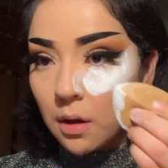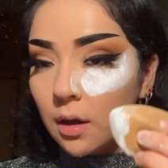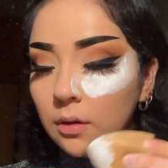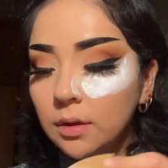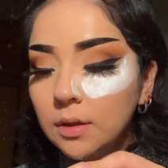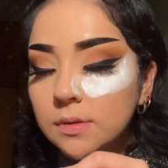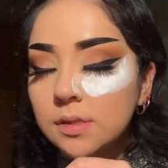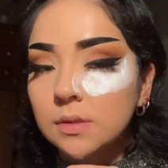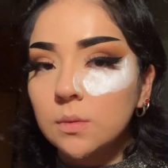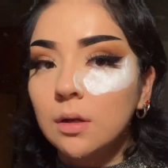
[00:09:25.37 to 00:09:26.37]
I only use
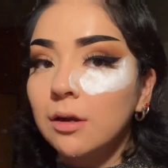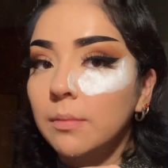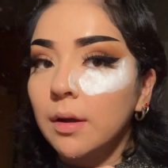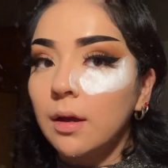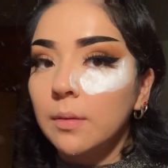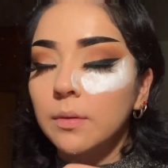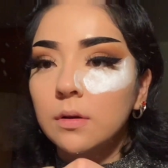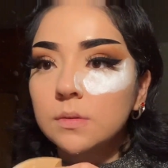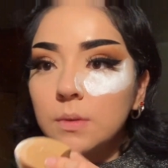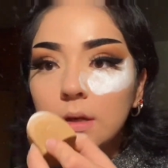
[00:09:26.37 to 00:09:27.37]
this one under my
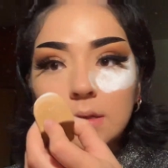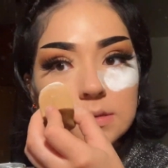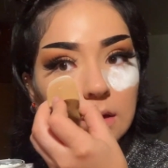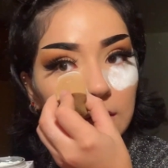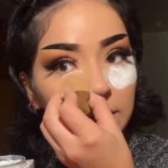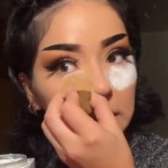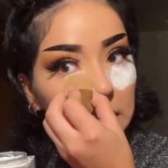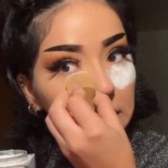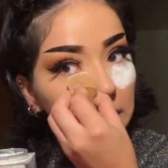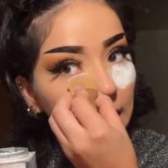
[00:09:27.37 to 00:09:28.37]
eyeballs because of
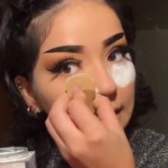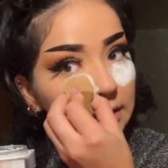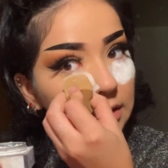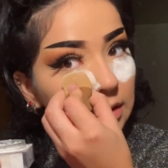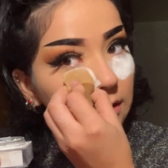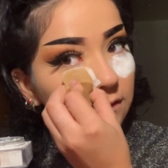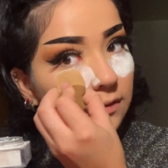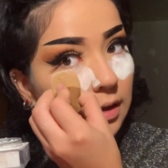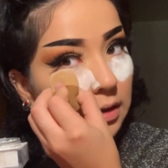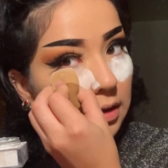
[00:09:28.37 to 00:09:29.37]
the lightening
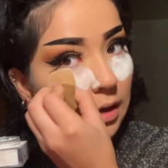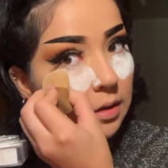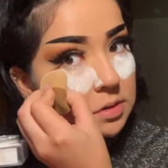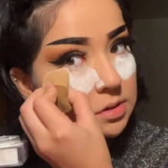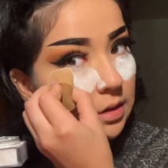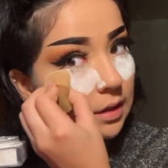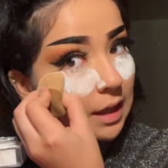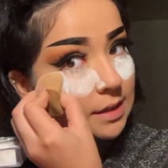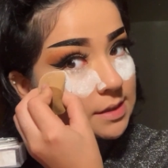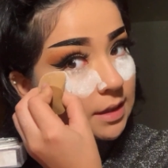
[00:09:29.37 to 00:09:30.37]
effect it has,
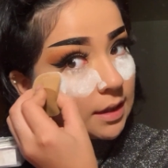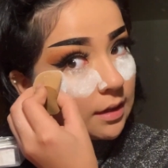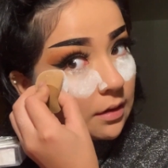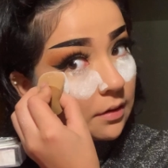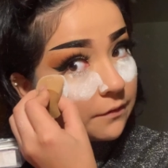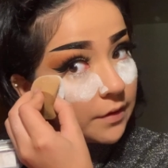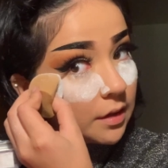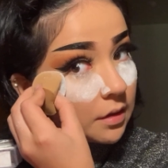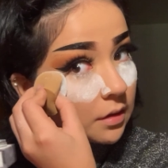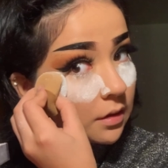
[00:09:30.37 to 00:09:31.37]
lightening
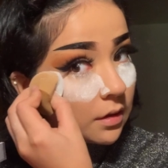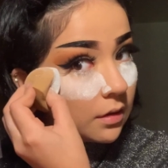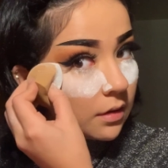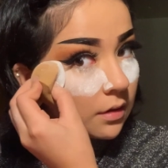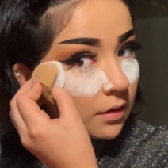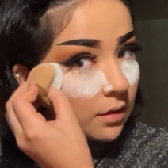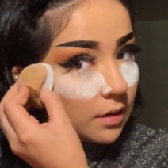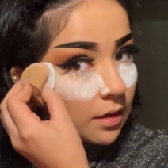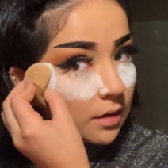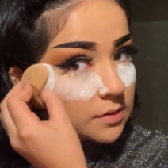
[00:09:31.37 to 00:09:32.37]
effect
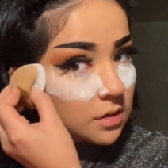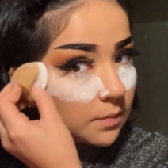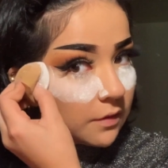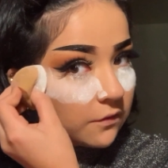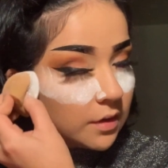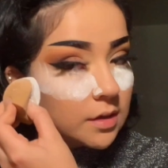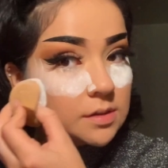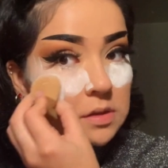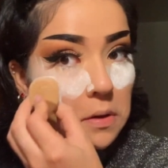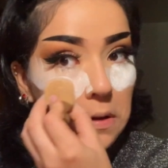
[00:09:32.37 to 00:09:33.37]
it has on my
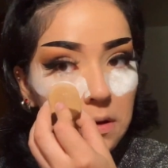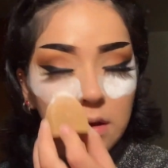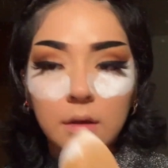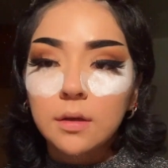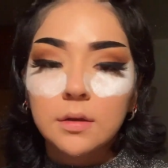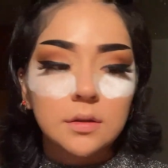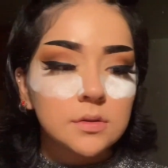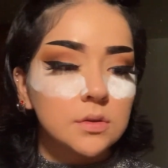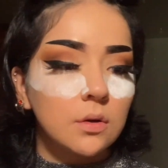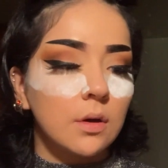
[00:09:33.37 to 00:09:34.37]
face.
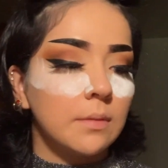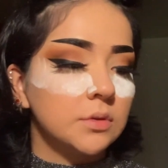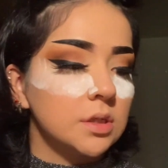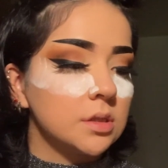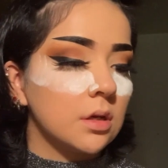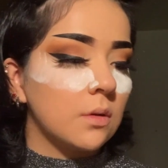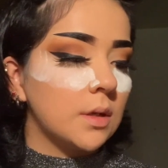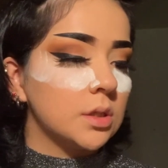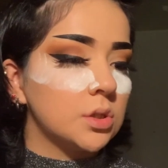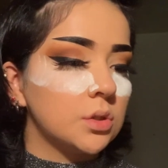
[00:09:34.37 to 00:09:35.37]
So I'm just
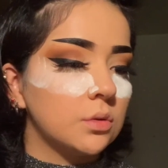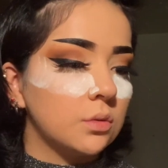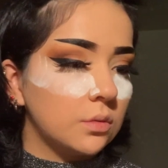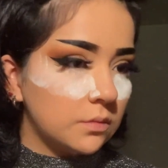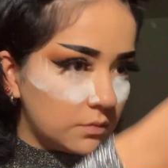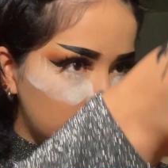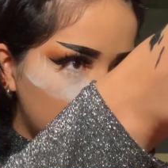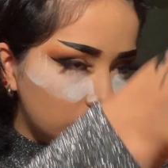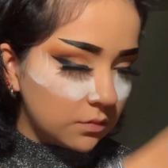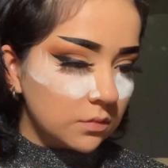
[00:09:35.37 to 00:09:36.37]
going to
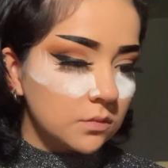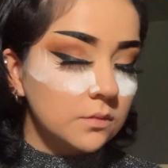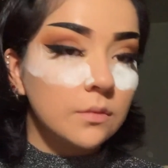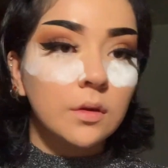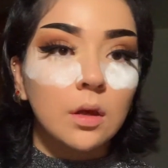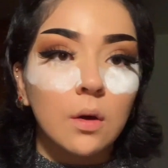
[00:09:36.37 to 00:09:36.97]
go